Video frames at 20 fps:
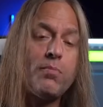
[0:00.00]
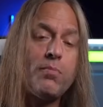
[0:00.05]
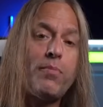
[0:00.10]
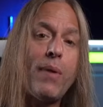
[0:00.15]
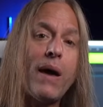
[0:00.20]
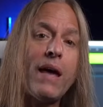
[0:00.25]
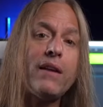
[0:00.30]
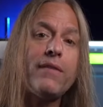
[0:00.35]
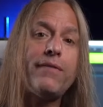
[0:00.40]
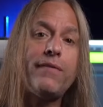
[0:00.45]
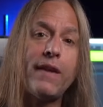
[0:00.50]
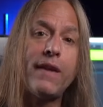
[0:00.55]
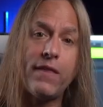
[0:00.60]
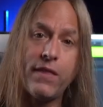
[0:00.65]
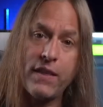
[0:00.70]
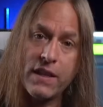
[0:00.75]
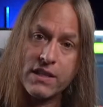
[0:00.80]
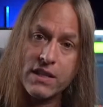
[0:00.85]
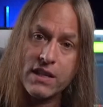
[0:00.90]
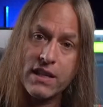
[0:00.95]

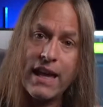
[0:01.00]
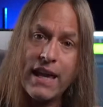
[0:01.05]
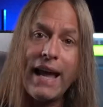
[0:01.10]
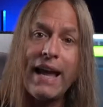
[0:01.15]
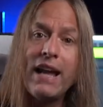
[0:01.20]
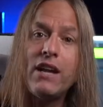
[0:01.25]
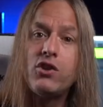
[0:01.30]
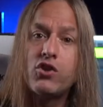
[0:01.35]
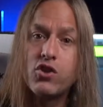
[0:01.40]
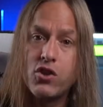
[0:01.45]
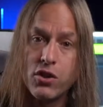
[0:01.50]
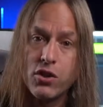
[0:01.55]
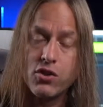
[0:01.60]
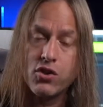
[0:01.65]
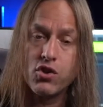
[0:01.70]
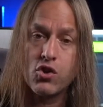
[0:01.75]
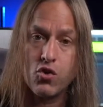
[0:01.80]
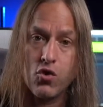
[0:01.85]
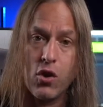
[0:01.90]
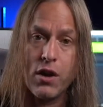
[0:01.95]
benefit this caged
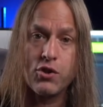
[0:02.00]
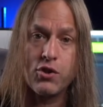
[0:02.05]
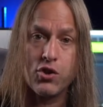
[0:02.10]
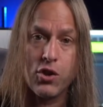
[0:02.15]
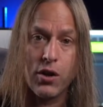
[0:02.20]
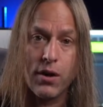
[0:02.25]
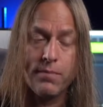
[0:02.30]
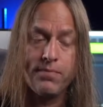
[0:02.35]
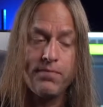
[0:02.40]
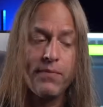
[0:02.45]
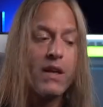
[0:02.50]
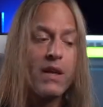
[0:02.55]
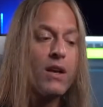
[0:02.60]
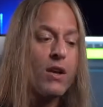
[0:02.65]
structure.